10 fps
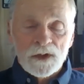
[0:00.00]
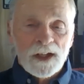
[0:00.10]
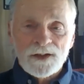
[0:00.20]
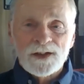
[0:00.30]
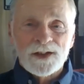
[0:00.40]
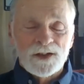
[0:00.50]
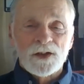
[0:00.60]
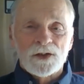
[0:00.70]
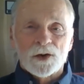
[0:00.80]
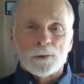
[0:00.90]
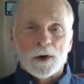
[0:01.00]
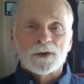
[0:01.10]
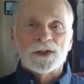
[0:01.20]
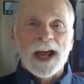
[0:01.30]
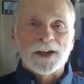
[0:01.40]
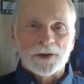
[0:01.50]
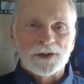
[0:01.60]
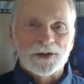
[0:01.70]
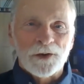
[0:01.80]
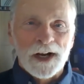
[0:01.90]
let's just use your most
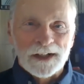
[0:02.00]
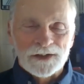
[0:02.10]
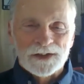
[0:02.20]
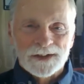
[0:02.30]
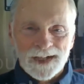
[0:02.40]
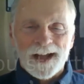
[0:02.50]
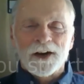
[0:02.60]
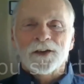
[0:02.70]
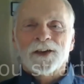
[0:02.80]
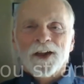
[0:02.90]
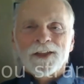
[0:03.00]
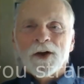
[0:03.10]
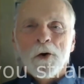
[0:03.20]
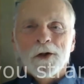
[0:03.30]
natural strengths, not the